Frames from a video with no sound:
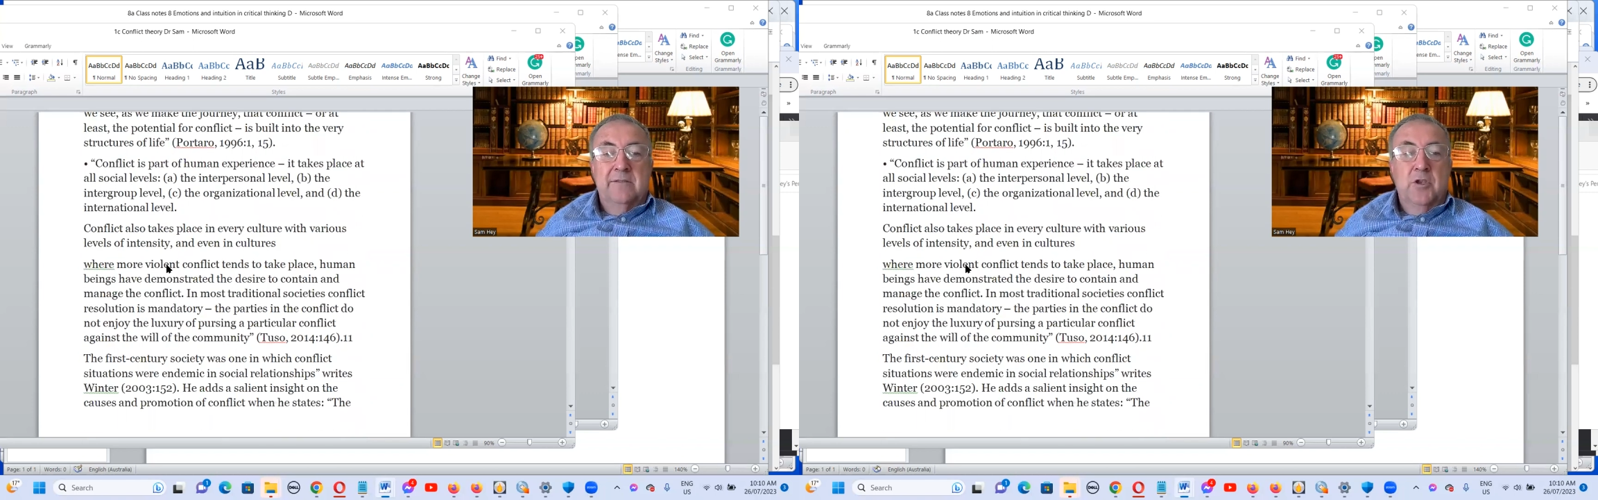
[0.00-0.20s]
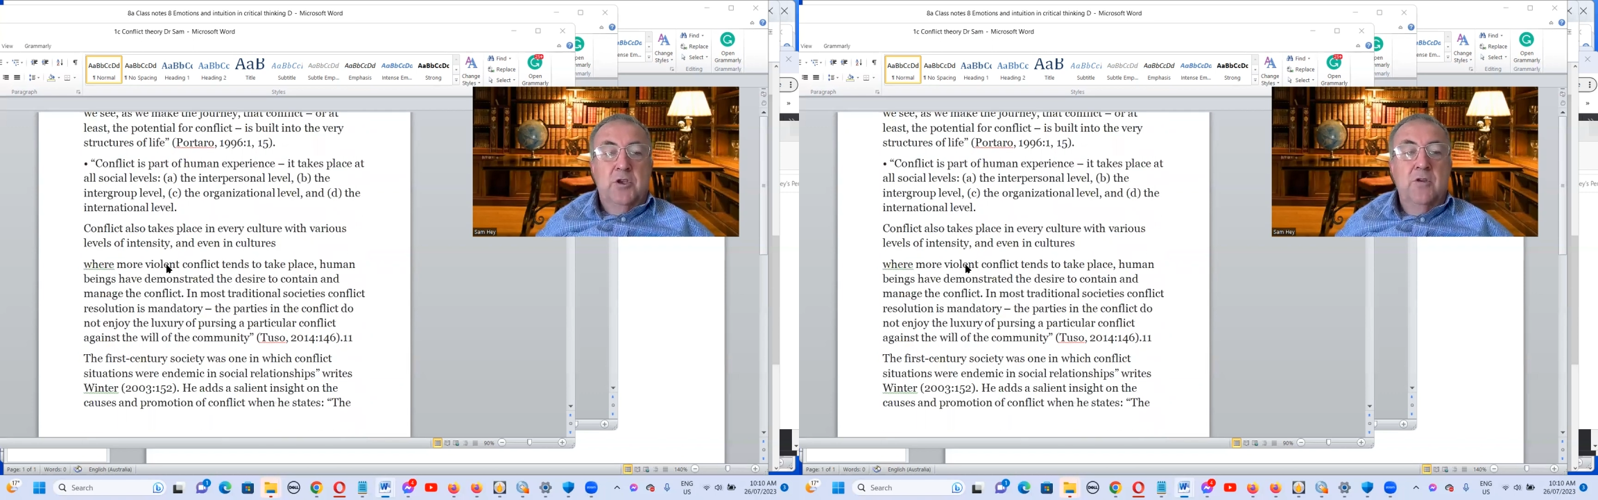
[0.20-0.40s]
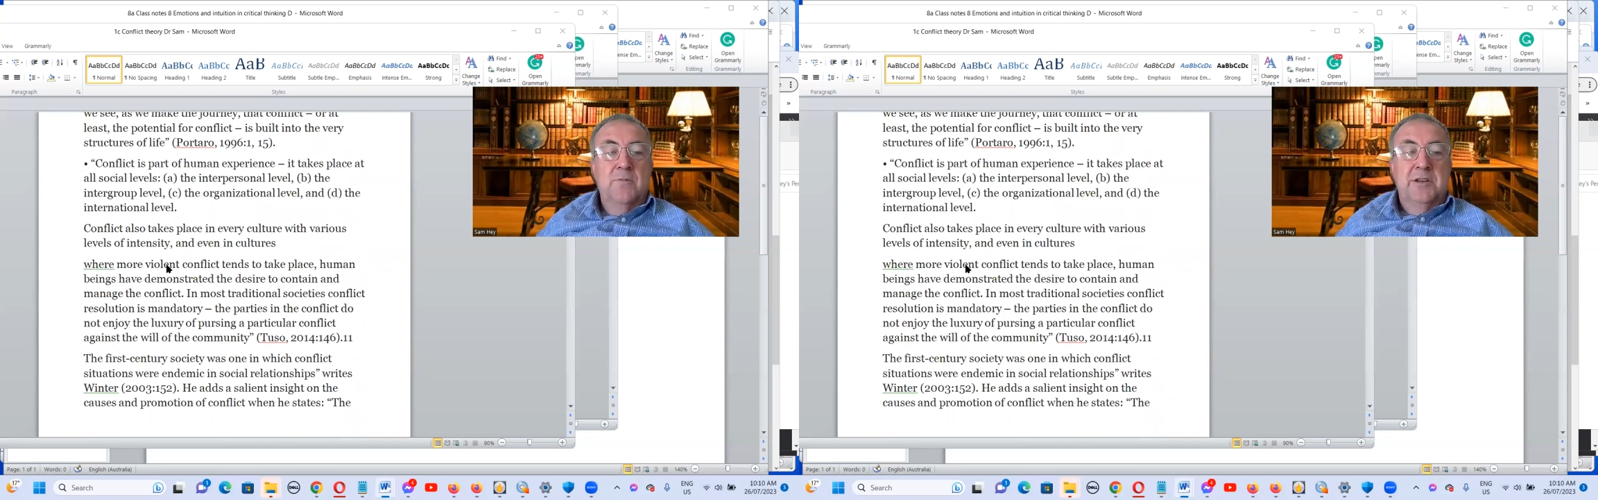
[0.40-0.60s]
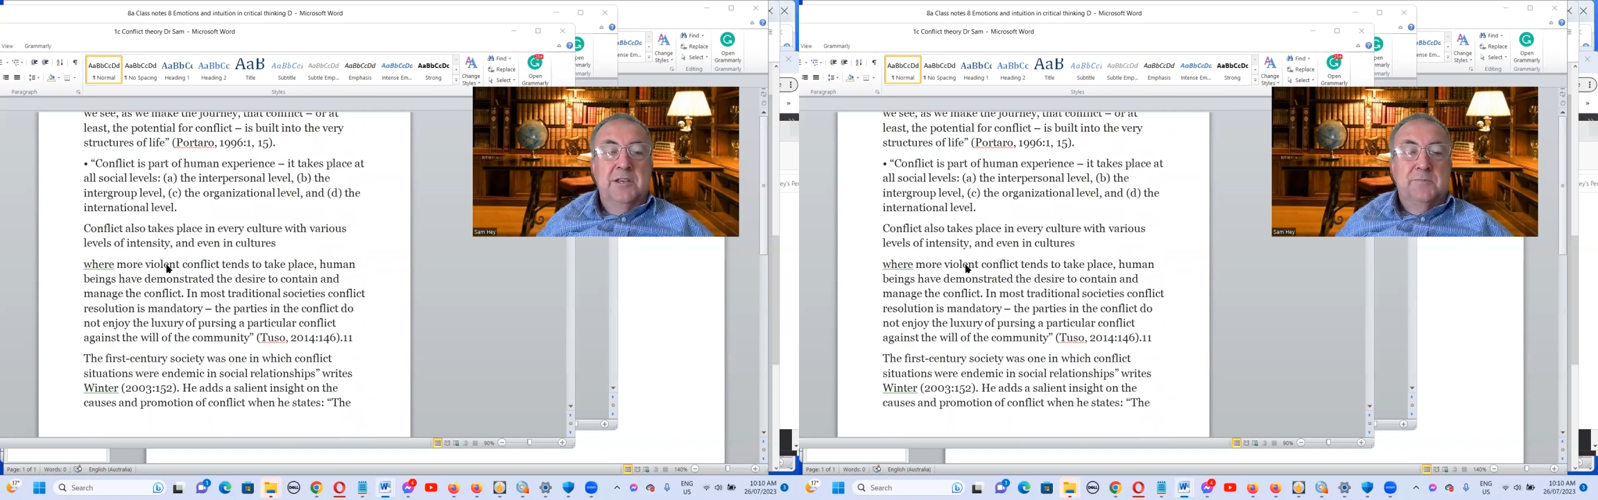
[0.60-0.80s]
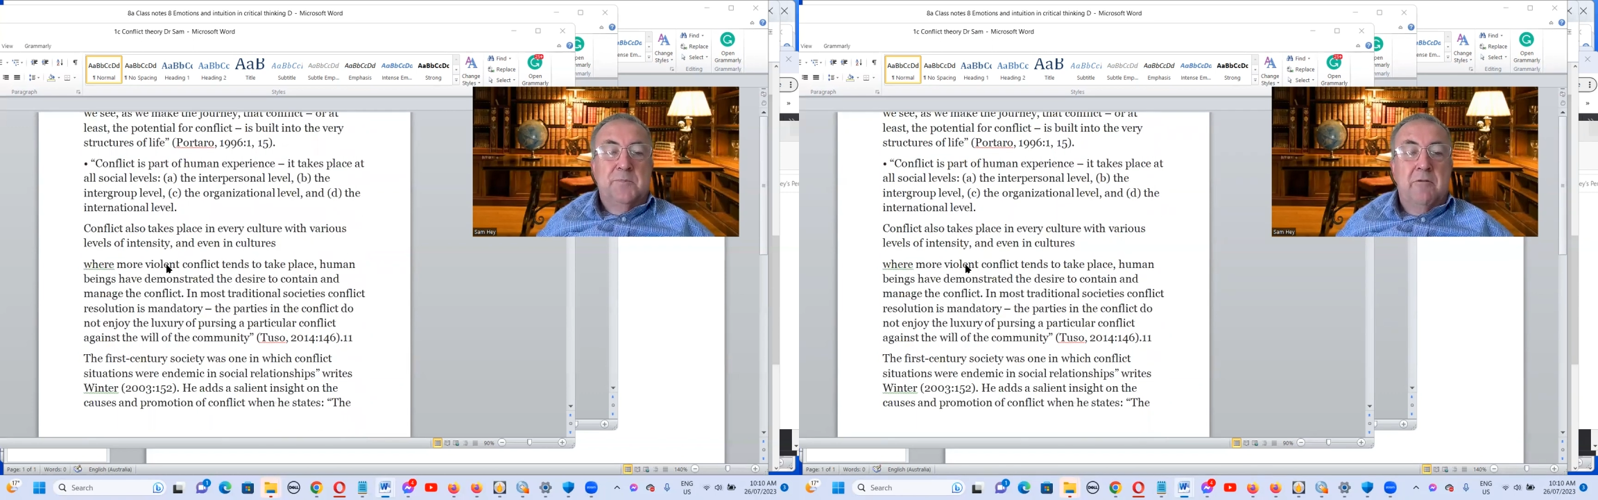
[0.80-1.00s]
of the human
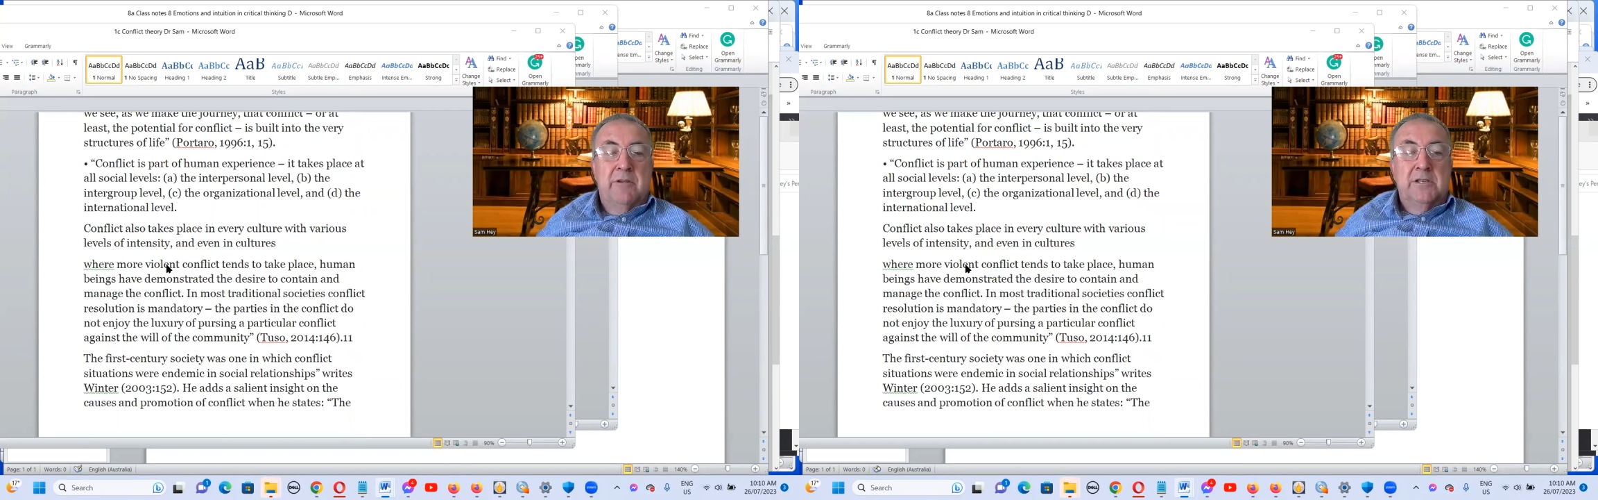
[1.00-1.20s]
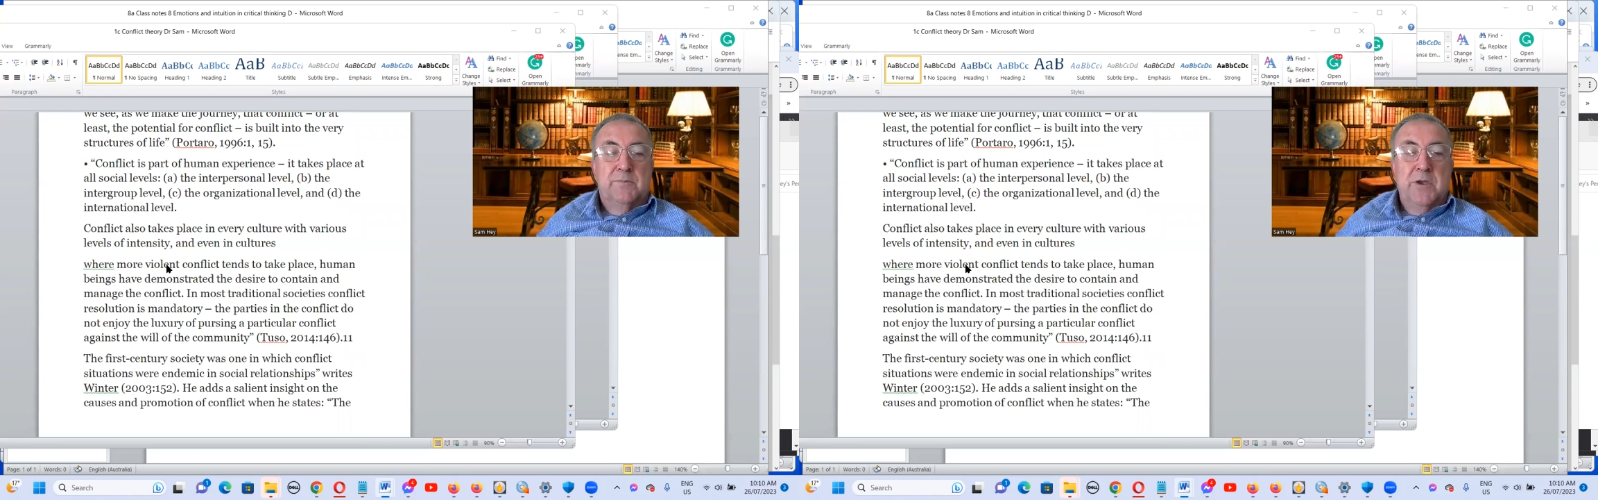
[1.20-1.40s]
experience,